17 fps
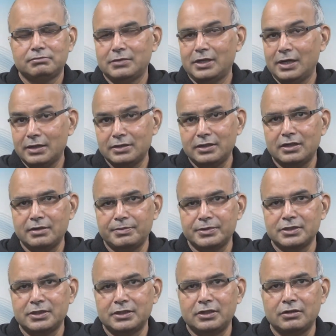elected
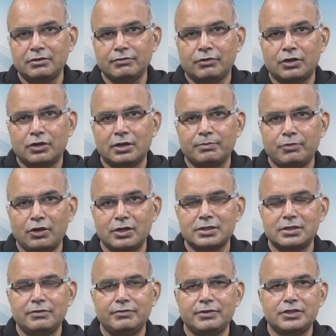representative want a
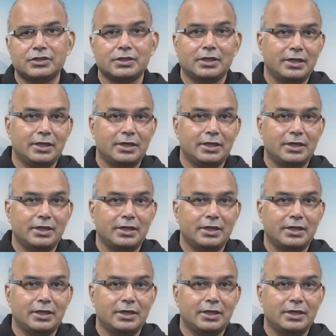policy which is